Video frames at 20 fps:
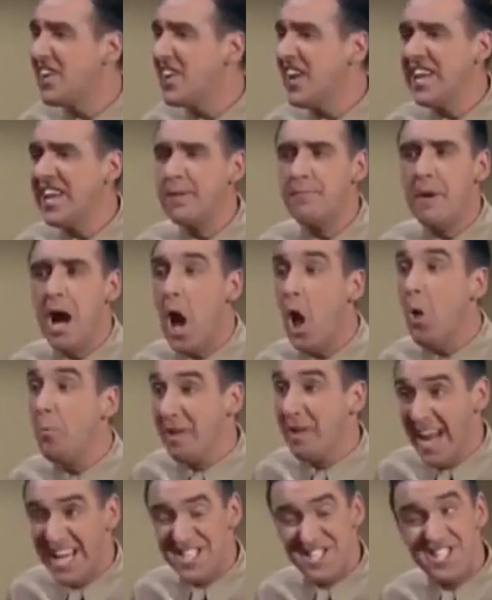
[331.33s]
I'll take them
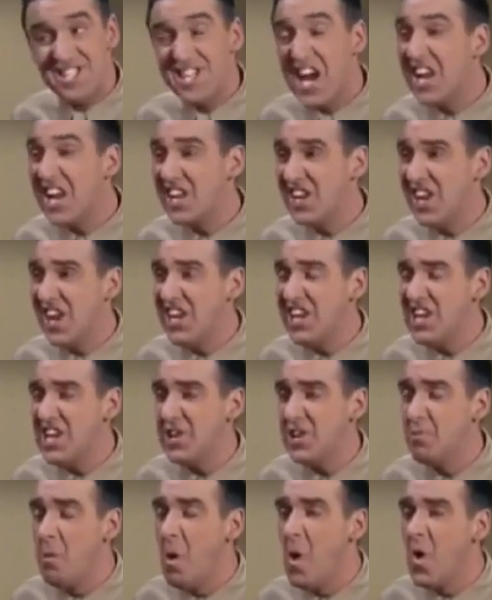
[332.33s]
all, but I just got to take
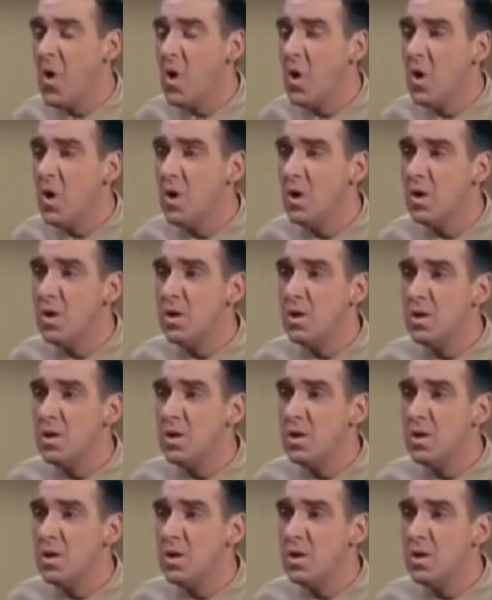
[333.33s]
it tomorrow.